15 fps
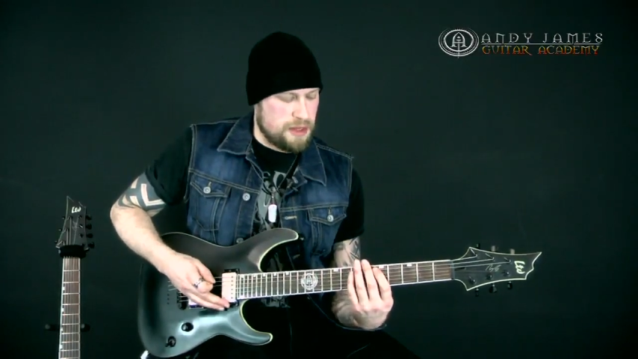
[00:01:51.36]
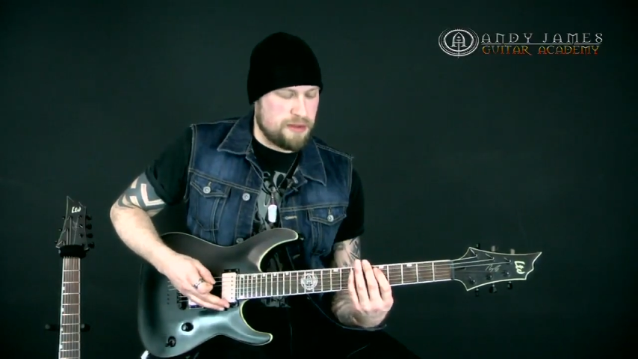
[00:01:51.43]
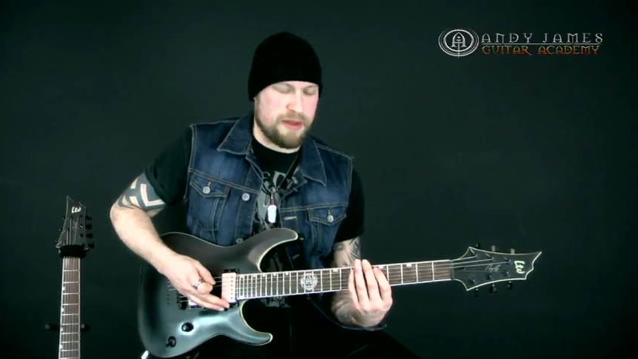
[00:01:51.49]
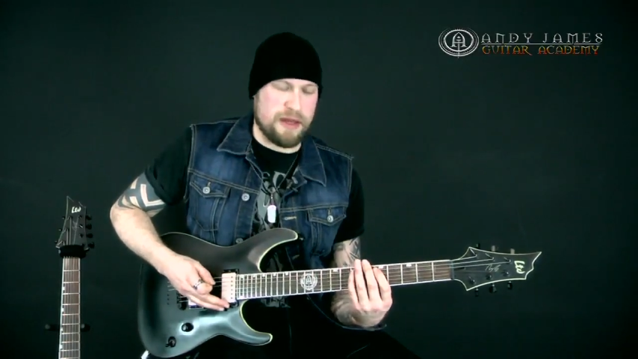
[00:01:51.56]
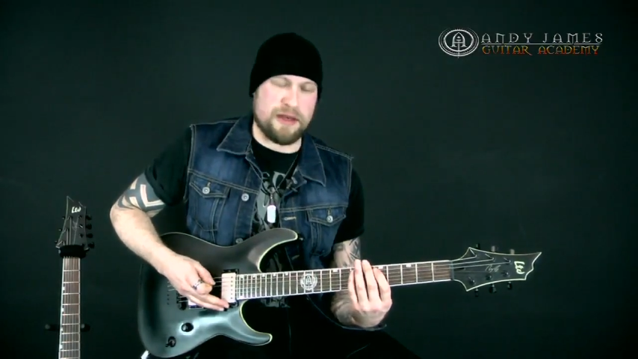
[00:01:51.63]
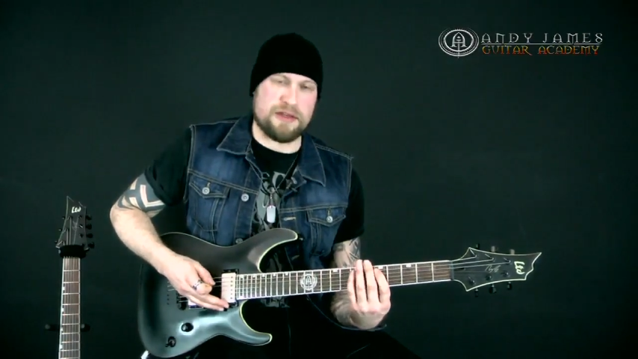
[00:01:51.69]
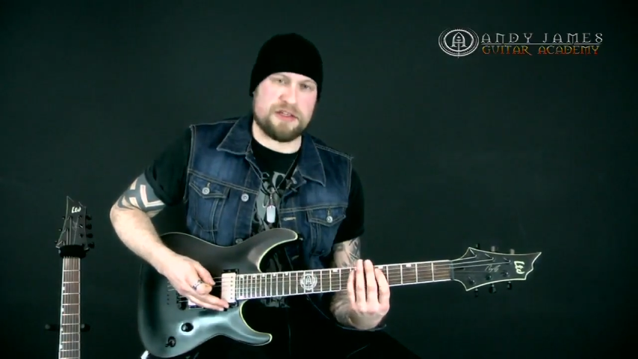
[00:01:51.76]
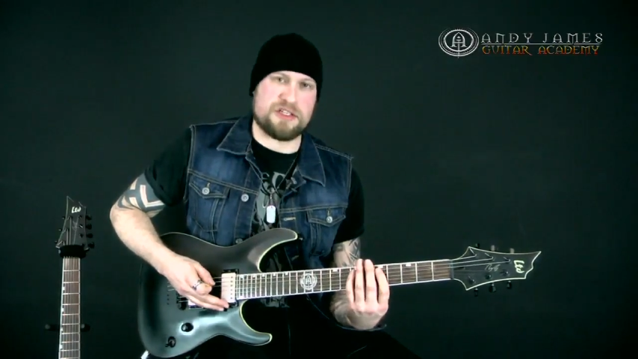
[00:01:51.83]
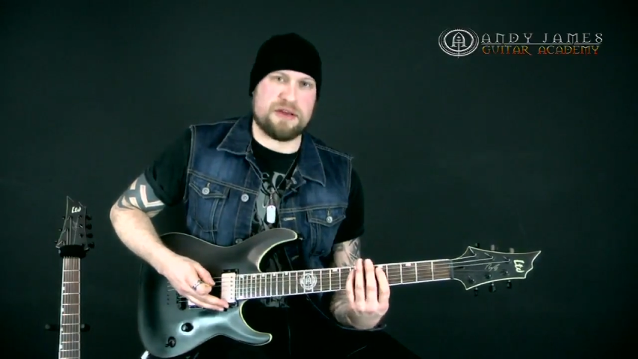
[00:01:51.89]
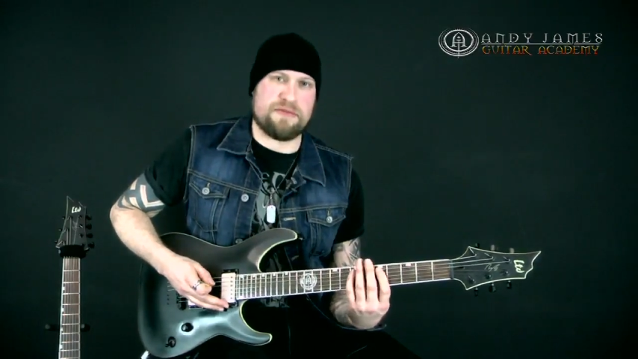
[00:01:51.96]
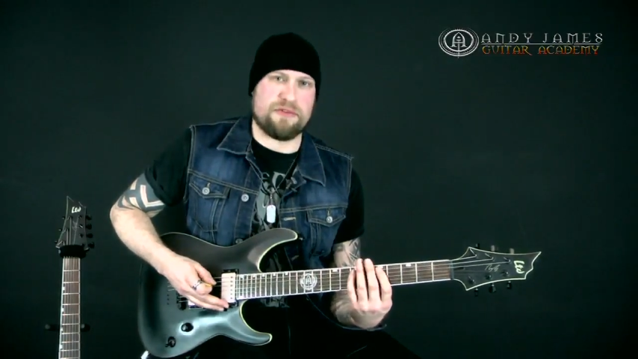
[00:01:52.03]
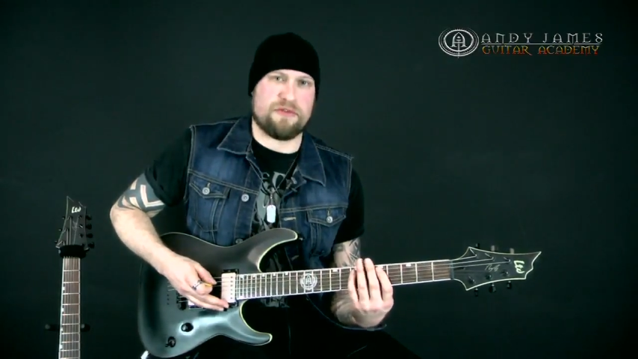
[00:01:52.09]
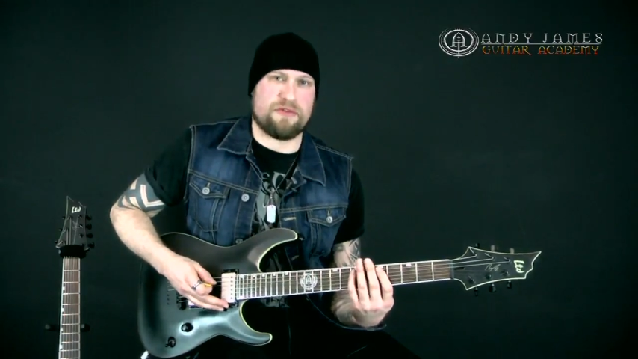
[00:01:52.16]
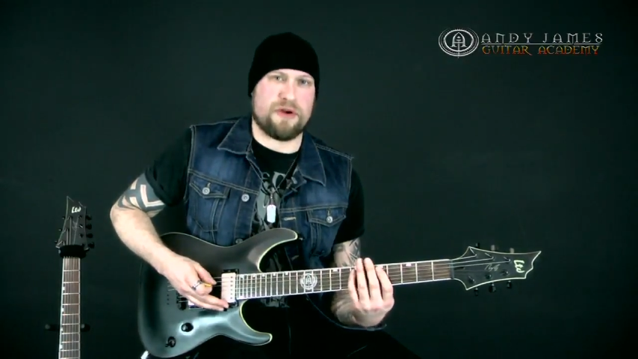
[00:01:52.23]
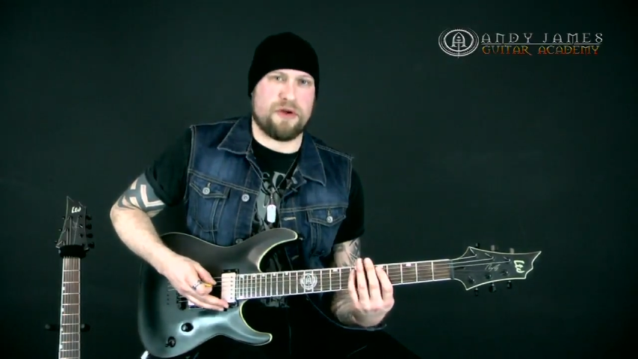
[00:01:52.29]
then
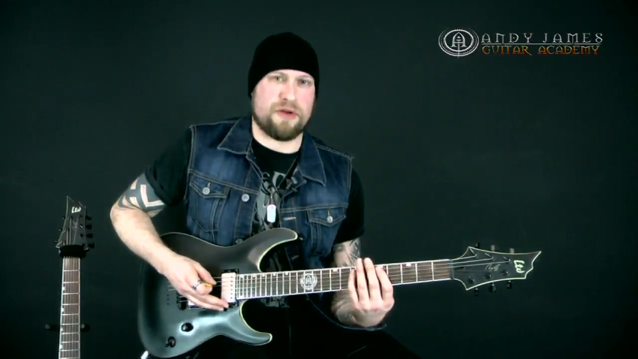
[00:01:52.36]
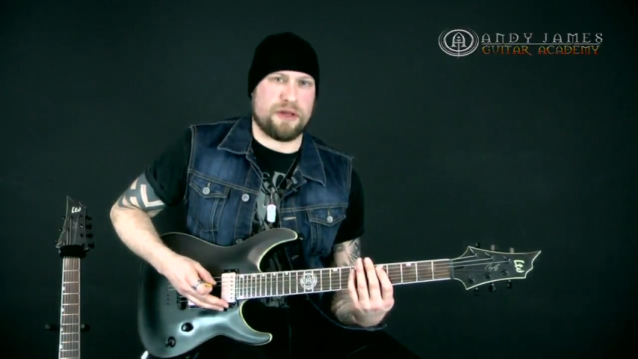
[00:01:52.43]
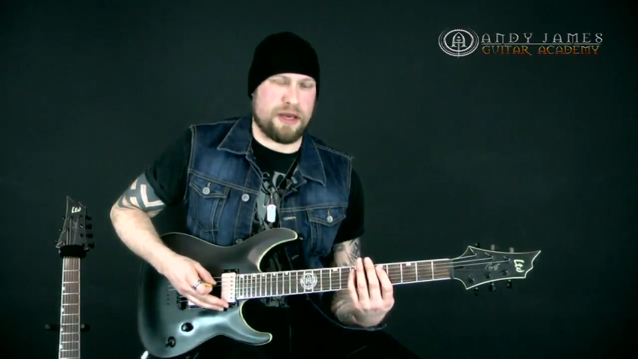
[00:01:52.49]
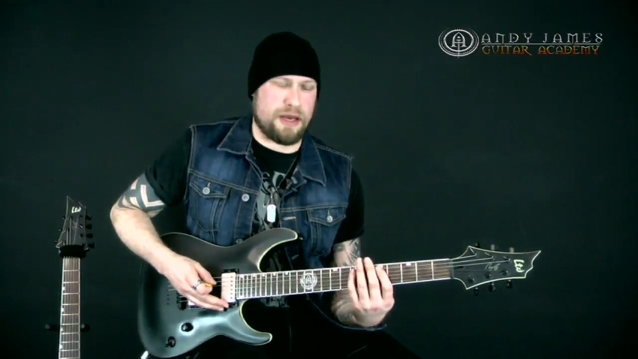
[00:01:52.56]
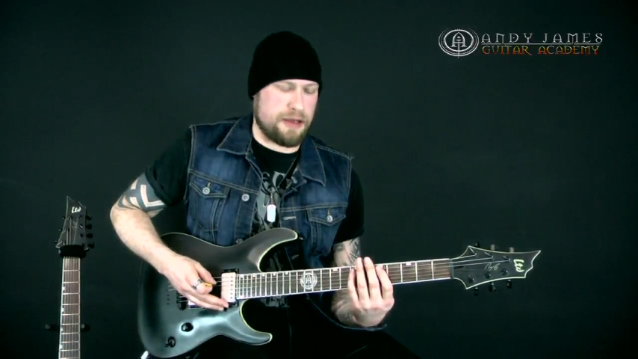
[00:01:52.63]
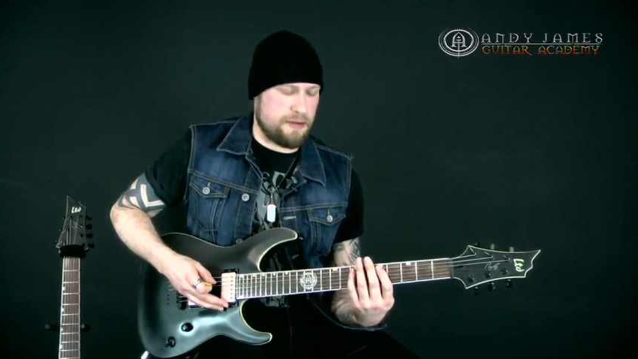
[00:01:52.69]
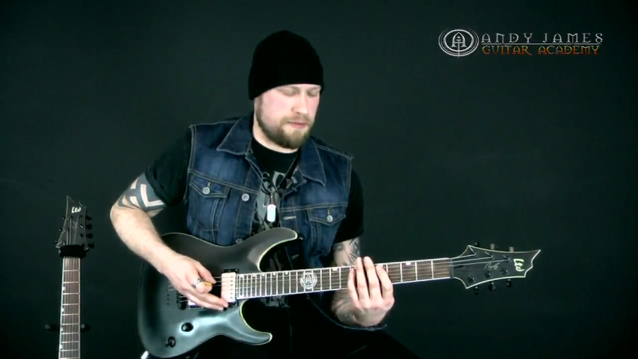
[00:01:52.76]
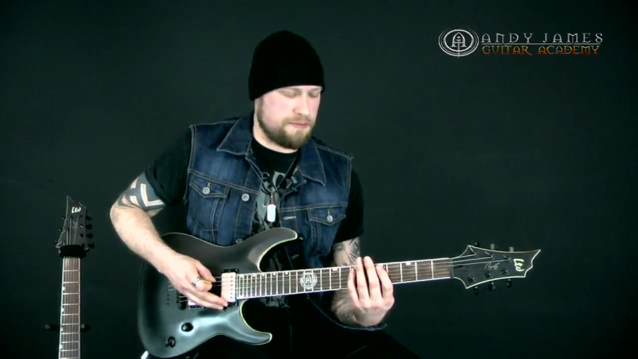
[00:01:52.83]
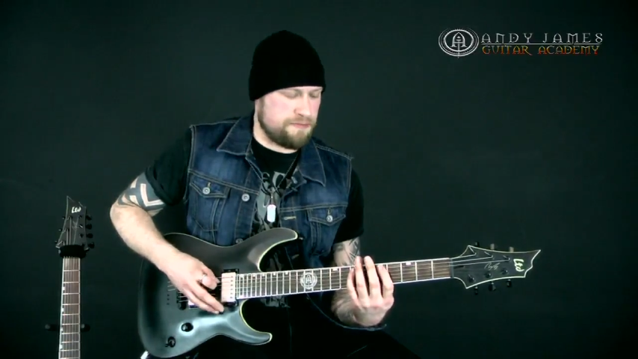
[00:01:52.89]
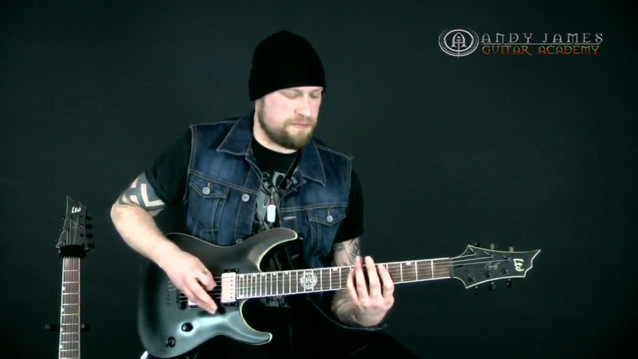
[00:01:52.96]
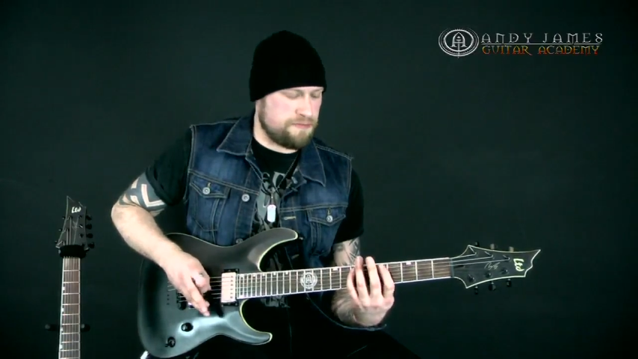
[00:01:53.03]
7th fret on the A,